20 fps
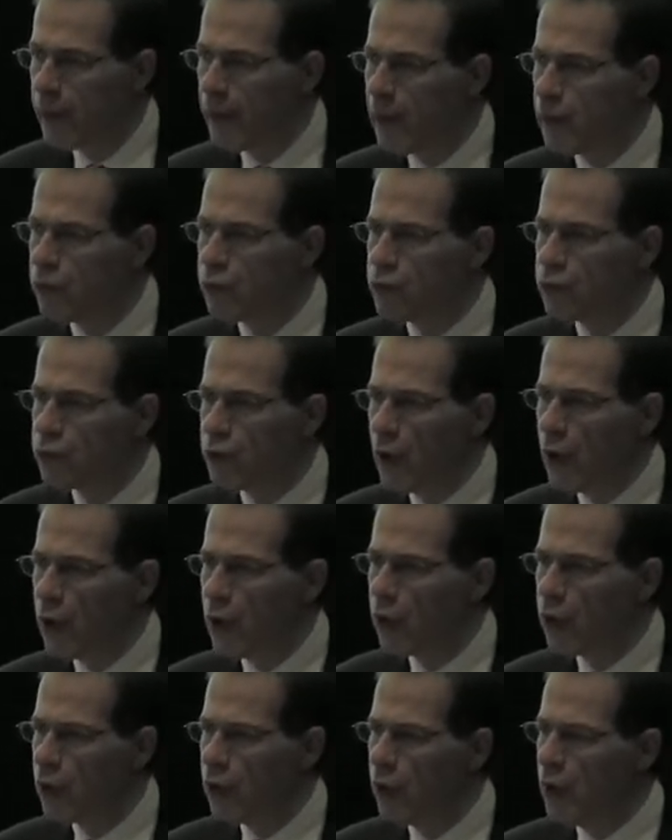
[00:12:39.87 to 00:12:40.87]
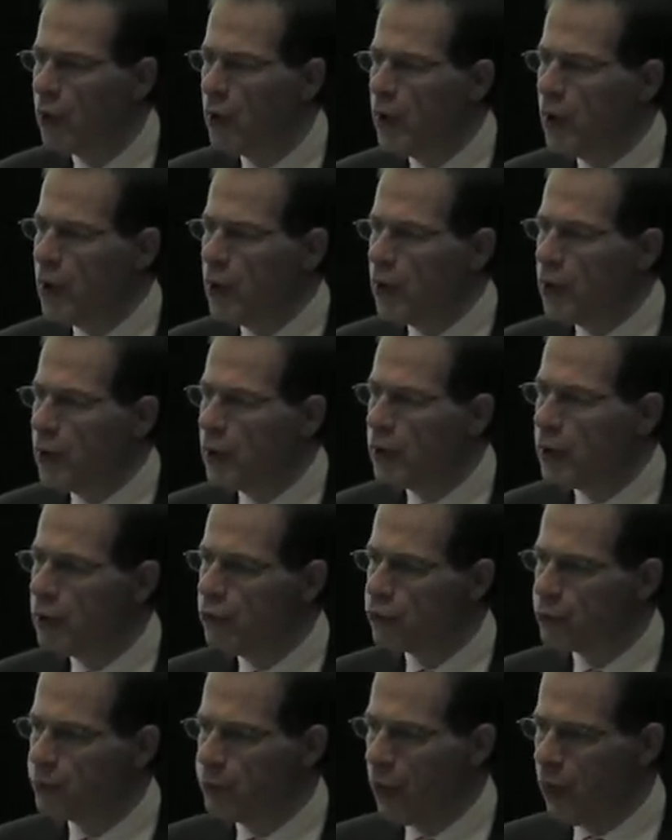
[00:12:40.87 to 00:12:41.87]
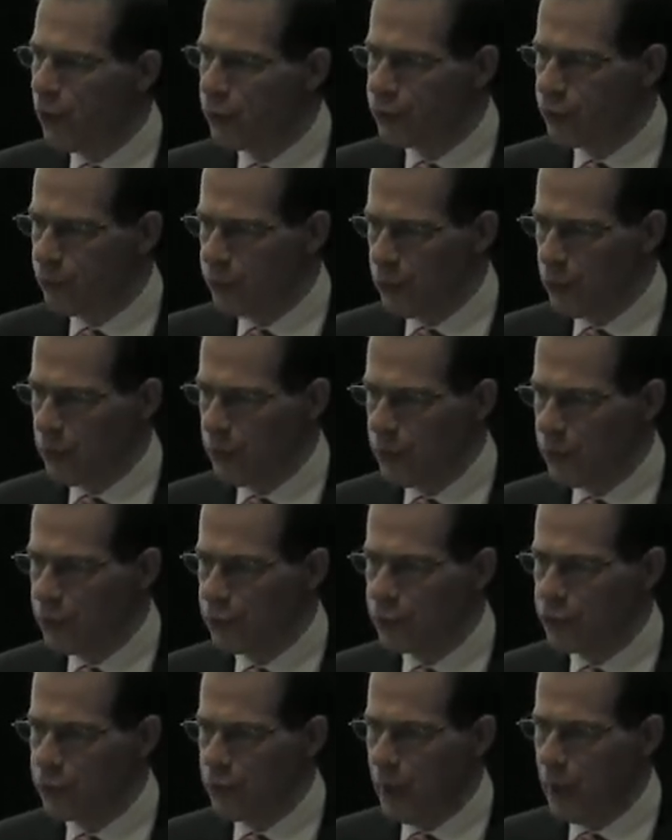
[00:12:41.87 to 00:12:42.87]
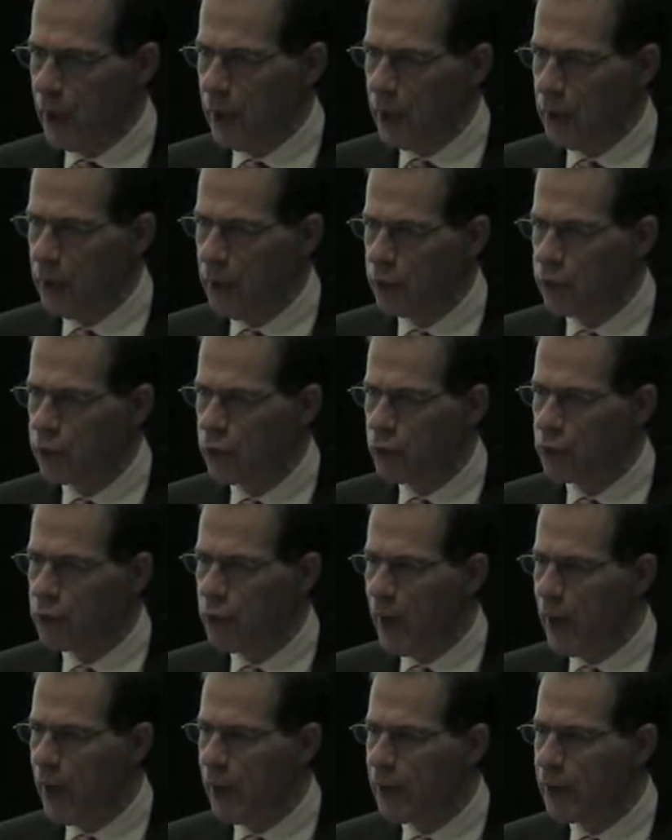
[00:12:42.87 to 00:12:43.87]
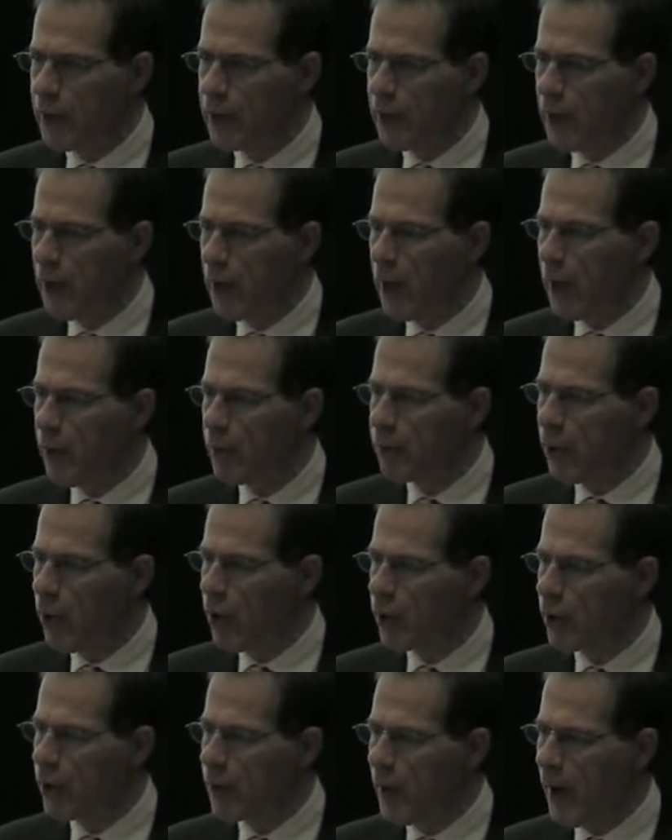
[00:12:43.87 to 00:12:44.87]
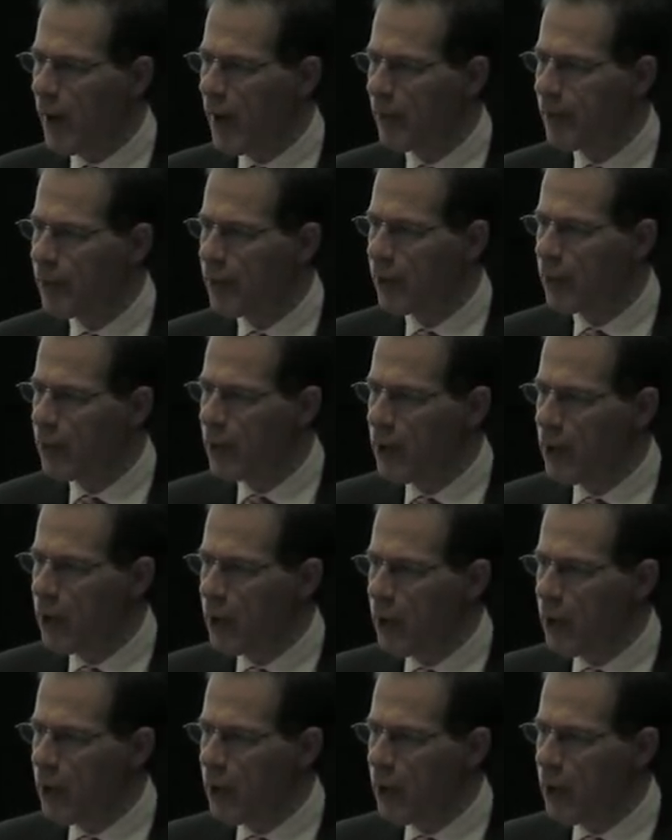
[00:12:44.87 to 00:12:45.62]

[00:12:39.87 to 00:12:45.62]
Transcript: And so it is possible in Australia to run a bottom-up